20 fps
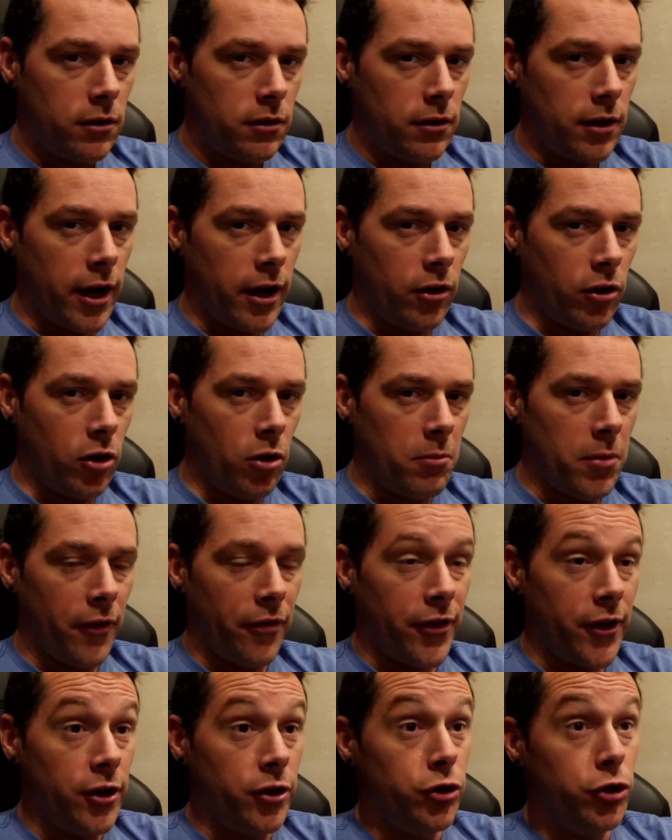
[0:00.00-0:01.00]
I don't know about
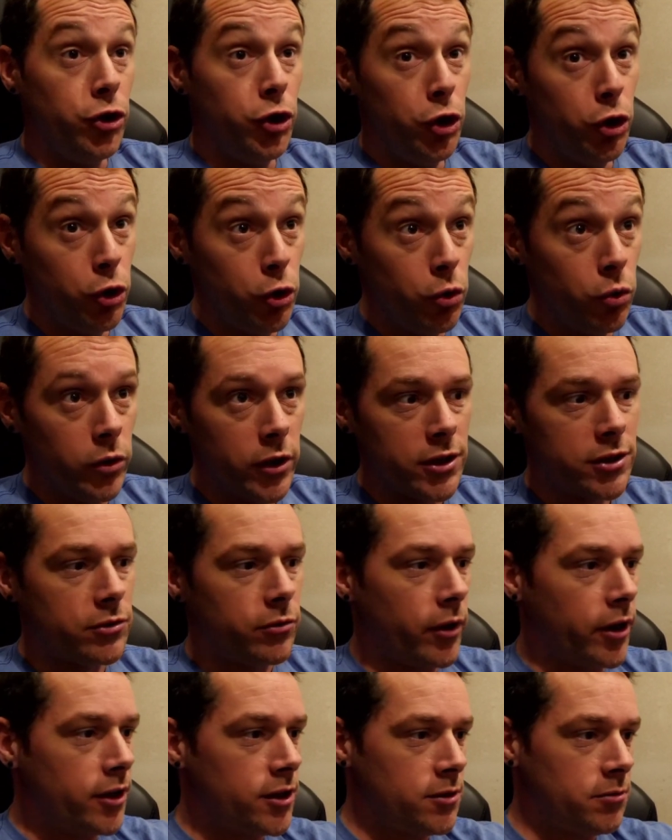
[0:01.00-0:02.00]
the newest
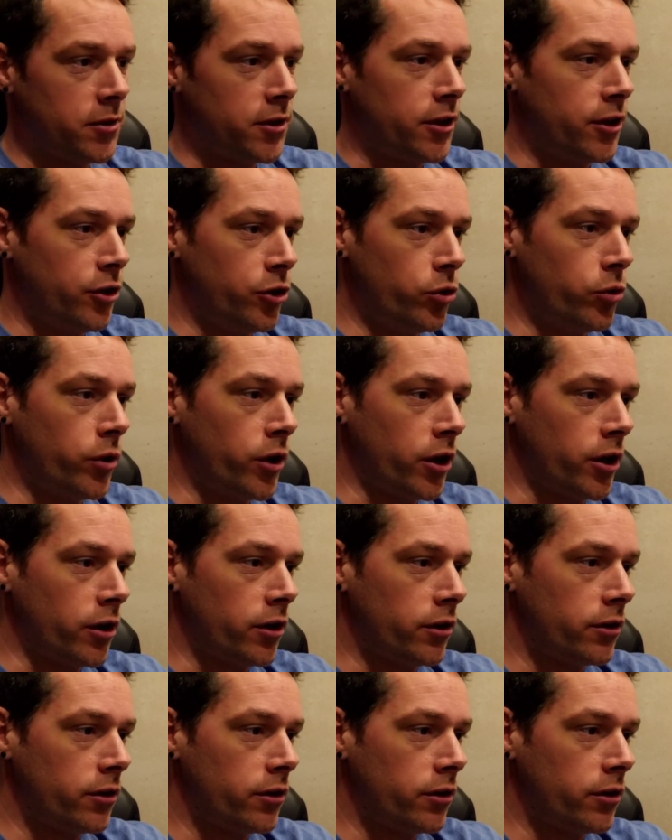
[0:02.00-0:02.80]
ones, but the newer